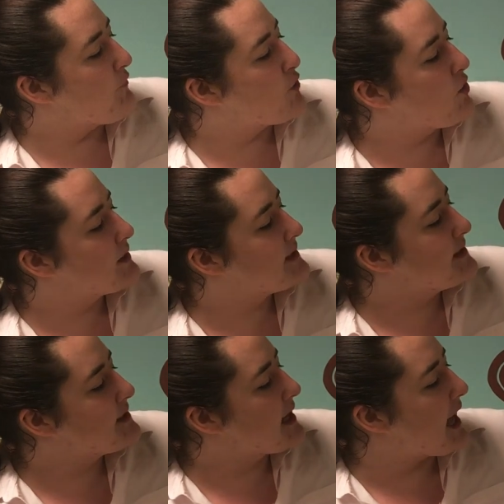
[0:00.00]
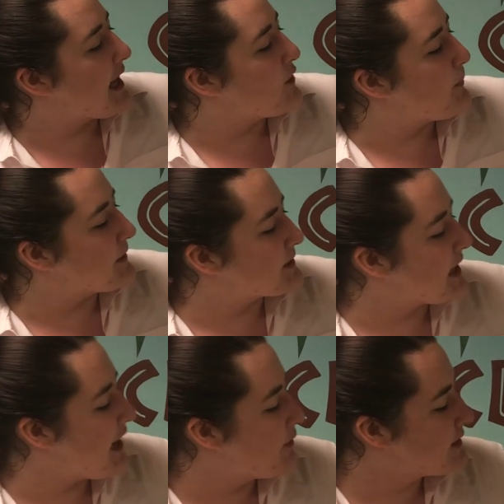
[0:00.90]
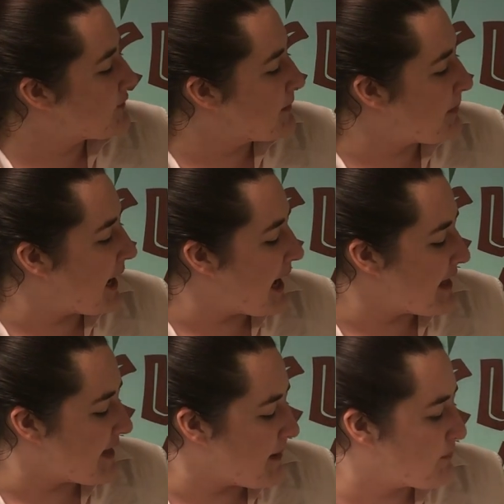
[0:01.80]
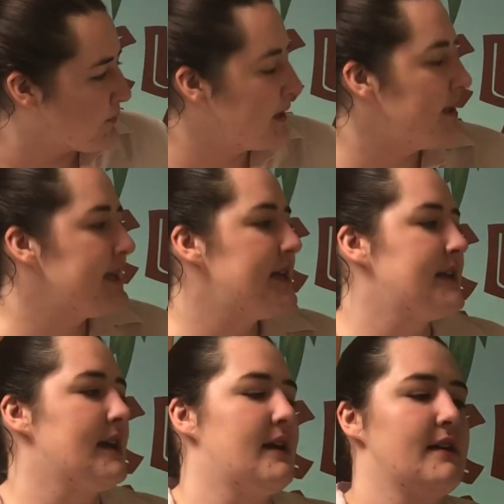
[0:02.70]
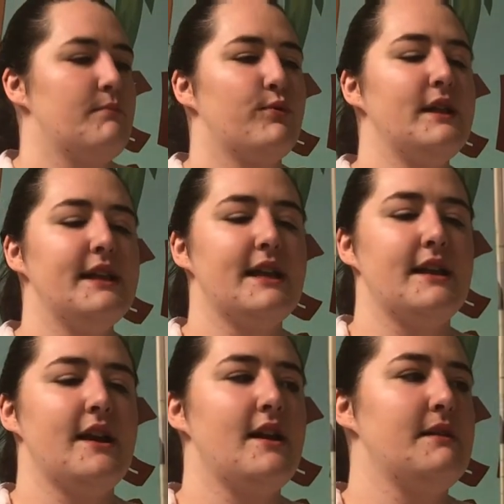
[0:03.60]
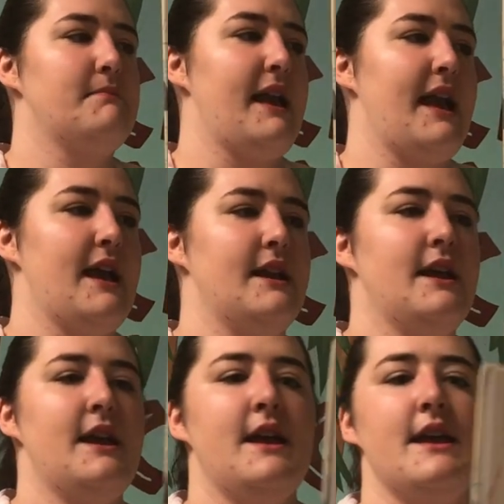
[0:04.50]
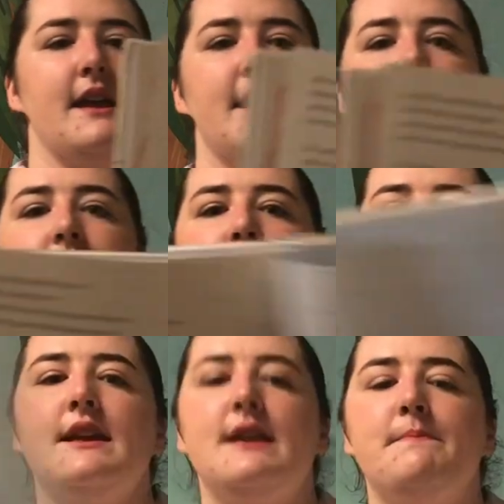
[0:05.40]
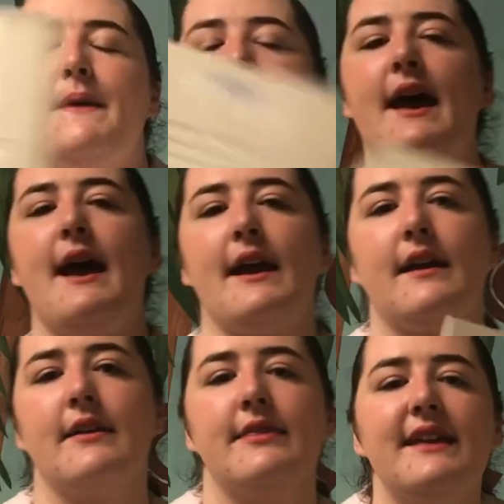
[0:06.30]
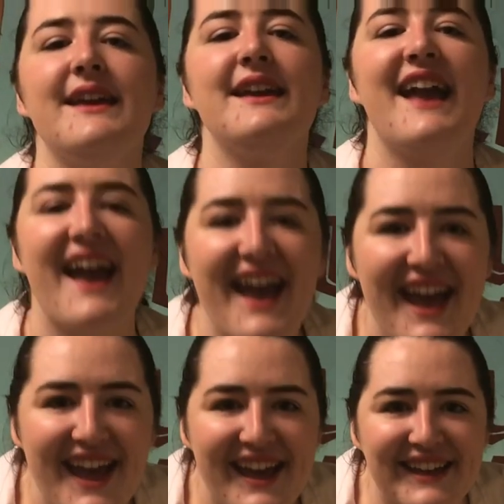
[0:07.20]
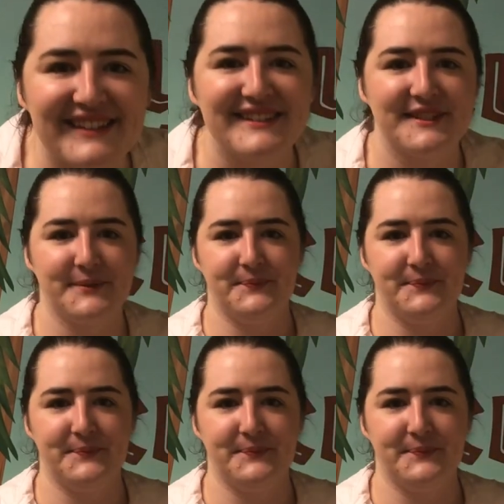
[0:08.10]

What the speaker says: Of course, he's the guy who builds towers from pie, that brilliant young man, Iggy Peck. The end.